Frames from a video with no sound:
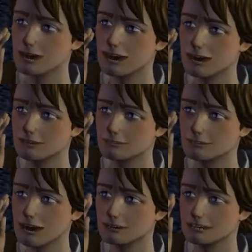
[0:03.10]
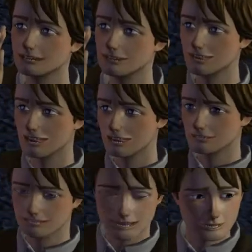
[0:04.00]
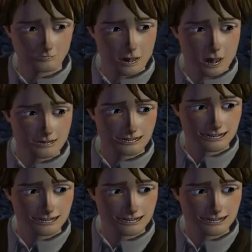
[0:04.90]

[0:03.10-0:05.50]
Okay, Doc, I got the drill. Now let's get you out of